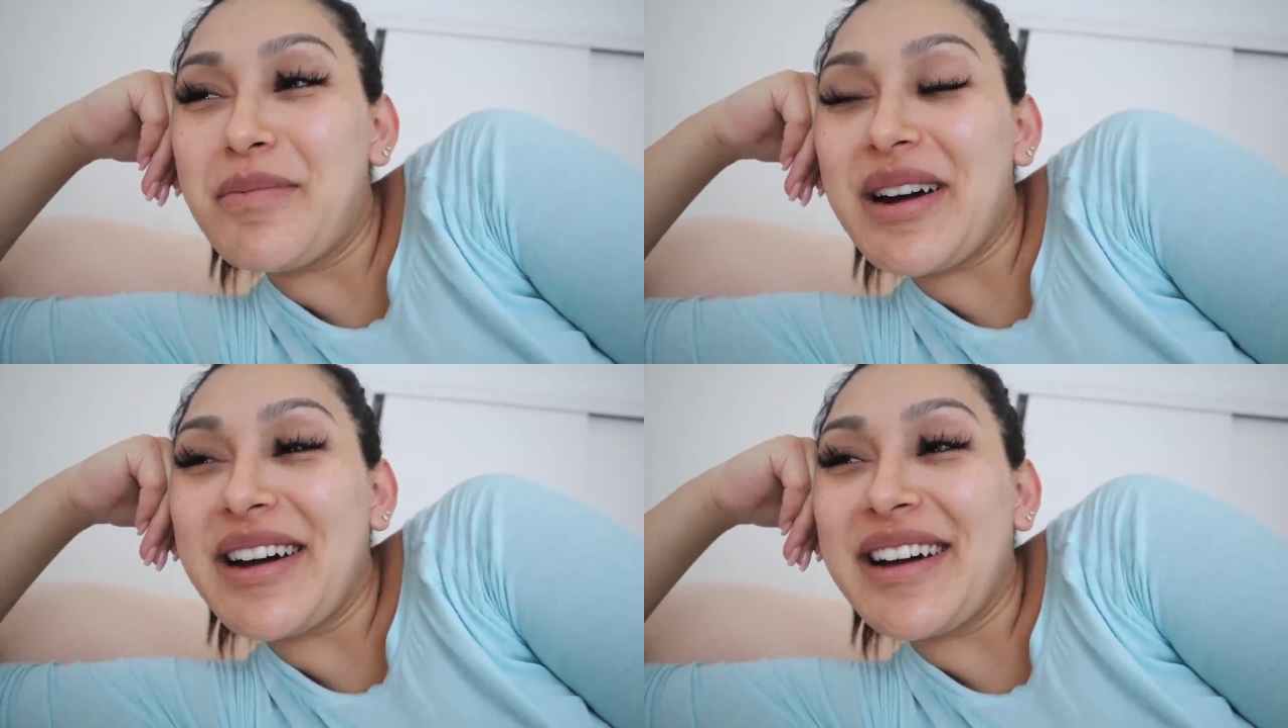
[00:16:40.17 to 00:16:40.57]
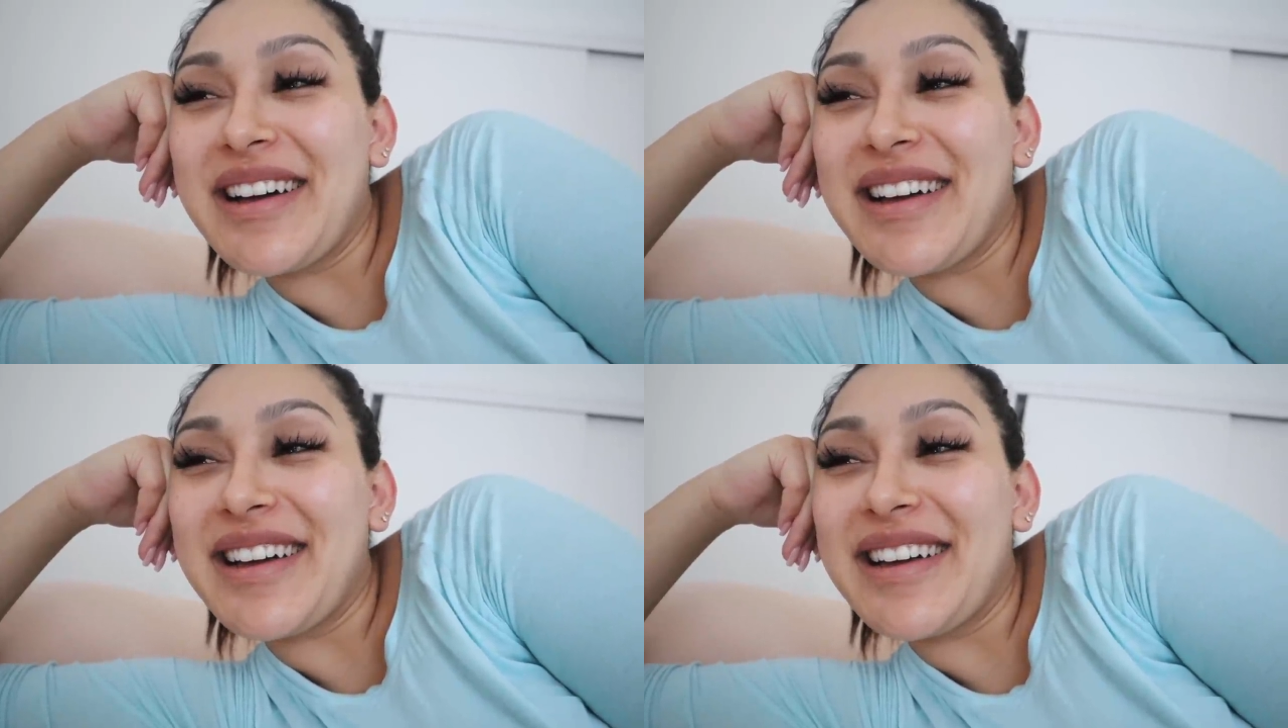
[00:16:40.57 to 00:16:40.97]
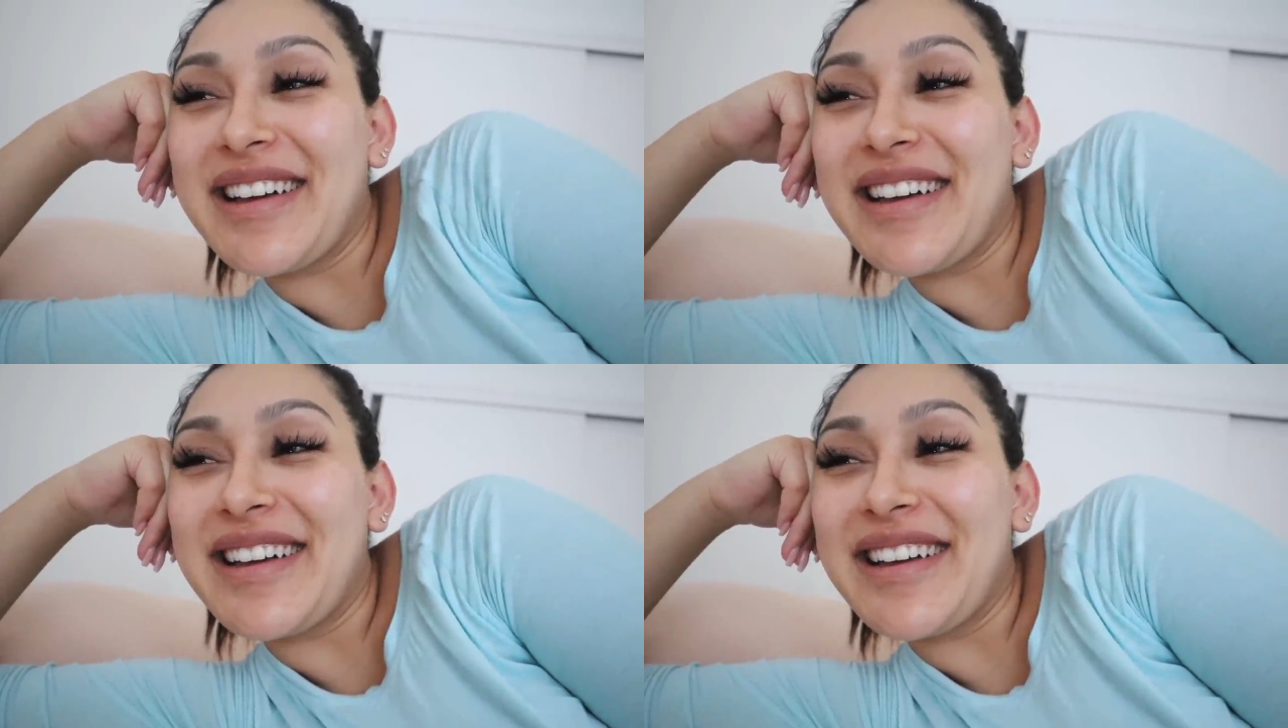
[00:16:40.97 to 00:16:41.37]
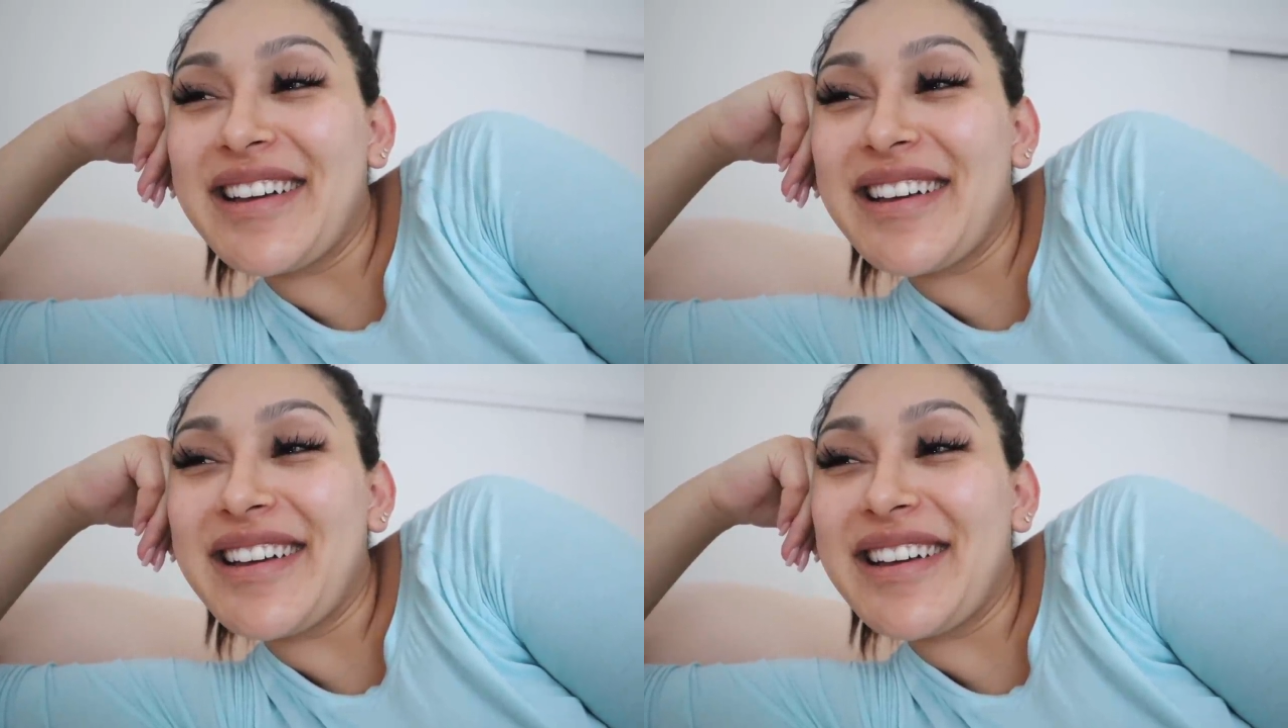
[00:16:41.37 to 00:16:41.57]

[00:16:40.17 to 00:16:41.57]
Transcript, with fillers: but